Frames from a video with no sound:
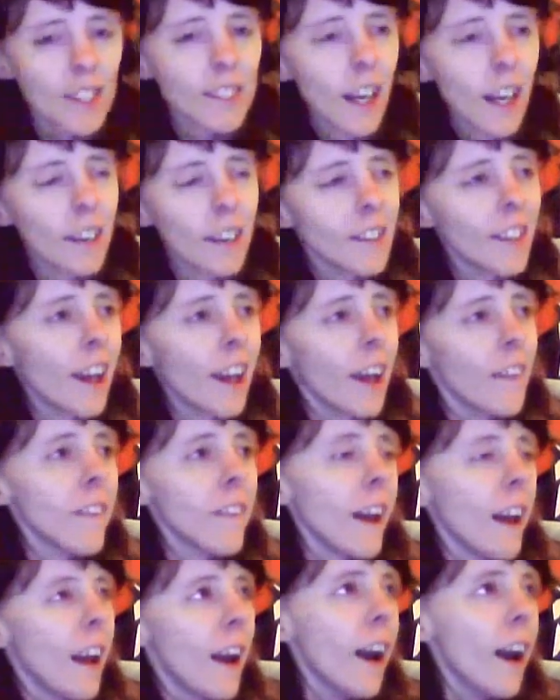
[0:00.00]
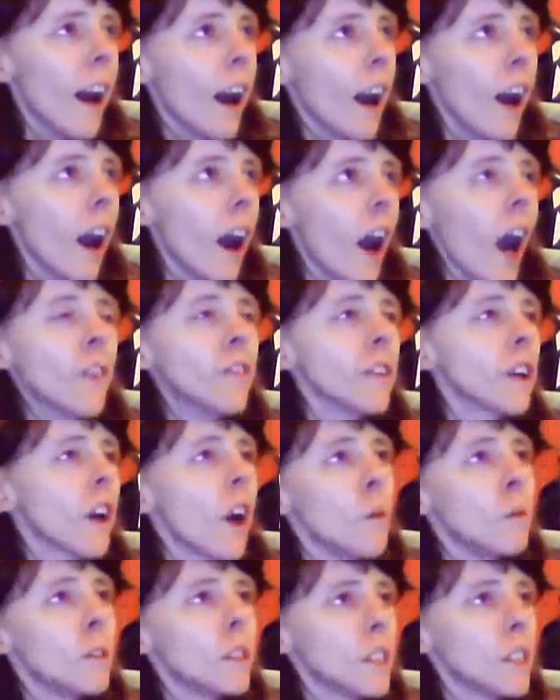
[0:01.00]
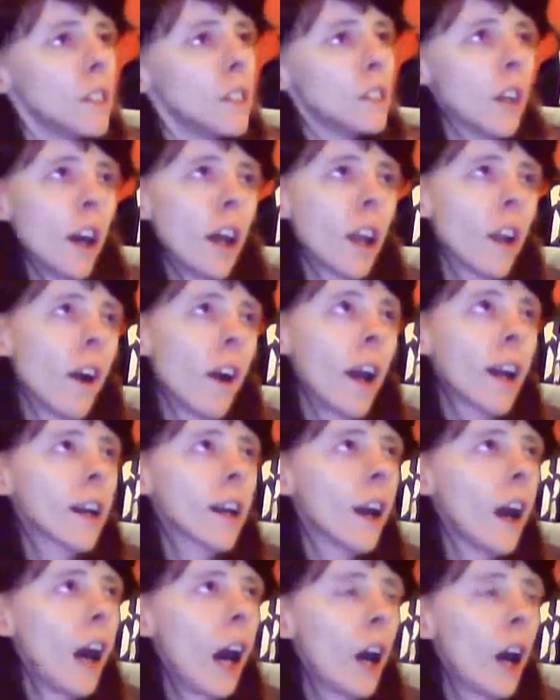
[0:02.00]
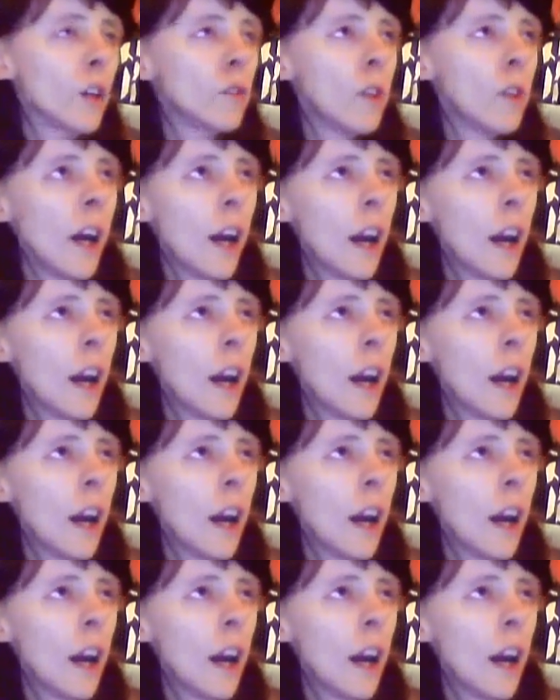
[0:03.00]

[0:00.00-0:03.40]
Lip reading: So yeah, other comedies I like are